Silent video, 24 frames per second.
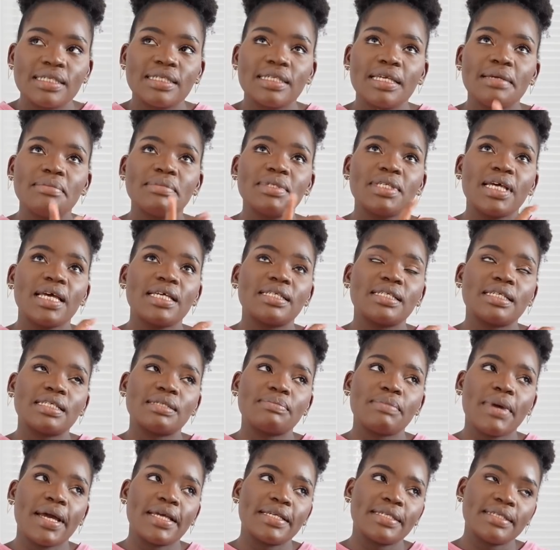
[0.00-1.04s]
same size as
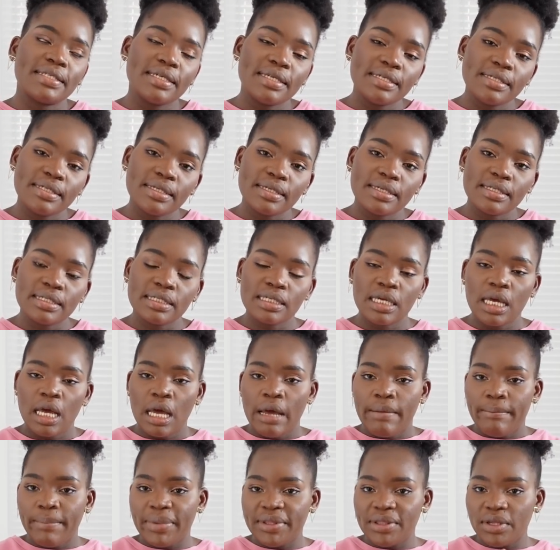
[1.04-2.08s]
my sisters,
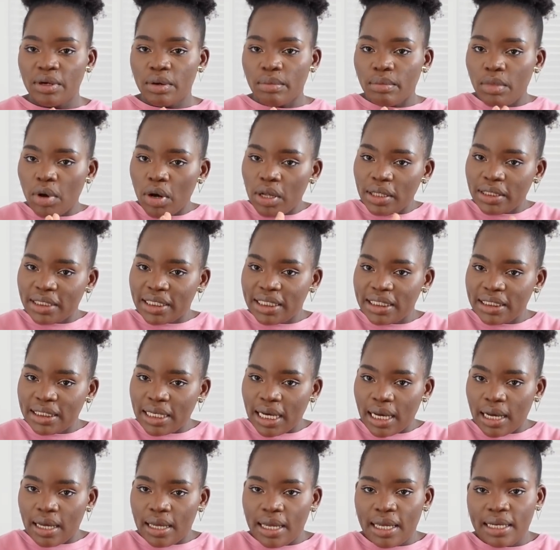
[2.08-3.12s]
but they're more
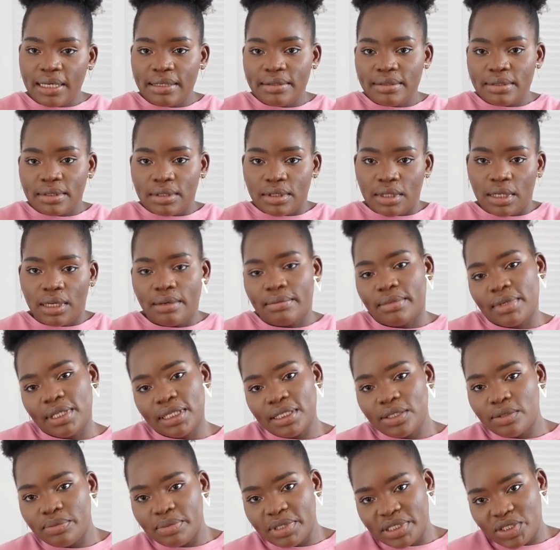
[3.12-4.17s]
leaner and I'm a
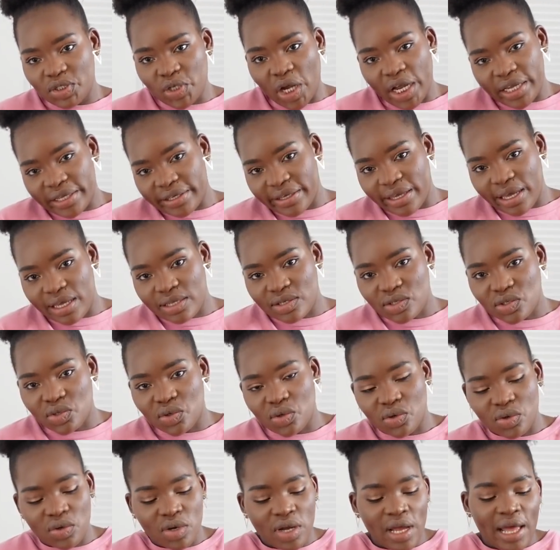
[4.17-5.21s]
little bit chunkier,
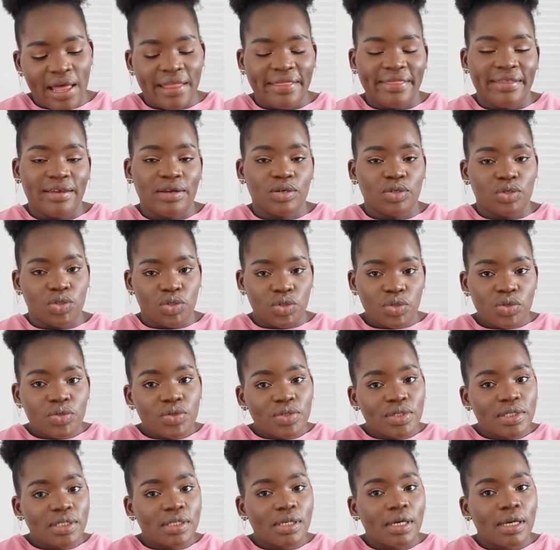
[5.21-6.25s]
so their
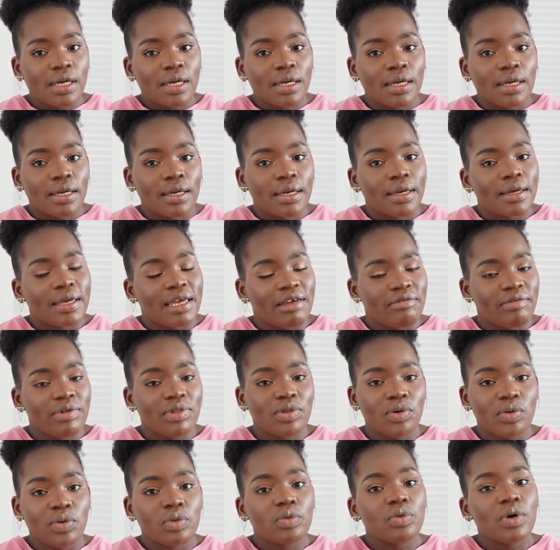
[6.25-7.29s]
shoes, even
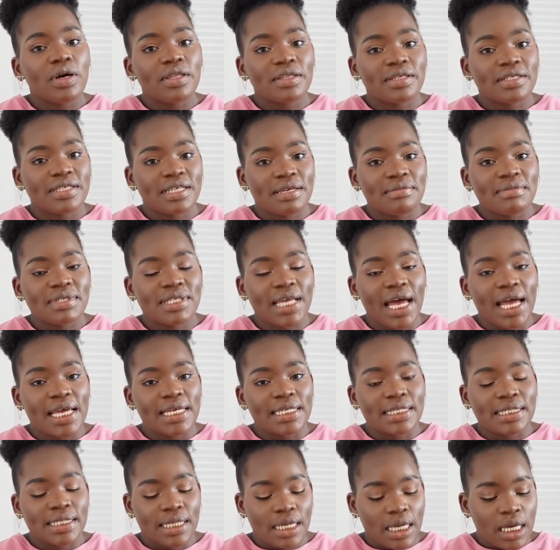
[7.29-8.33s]
though we were the same
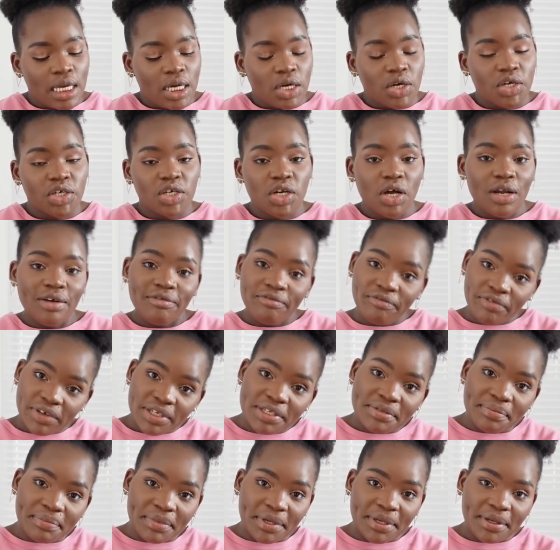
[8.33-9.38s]
size, could not
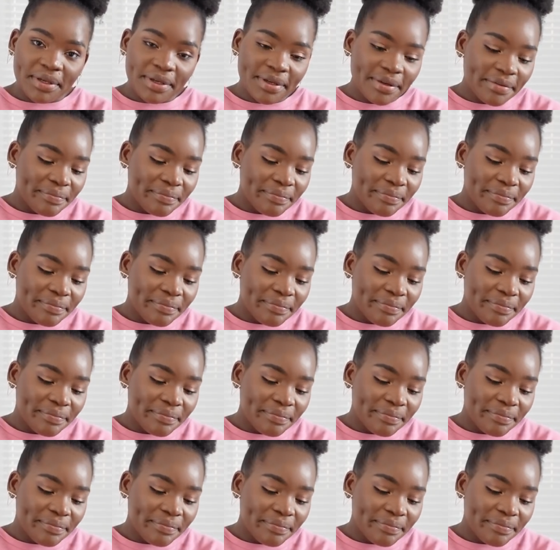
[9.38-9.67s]
fit me.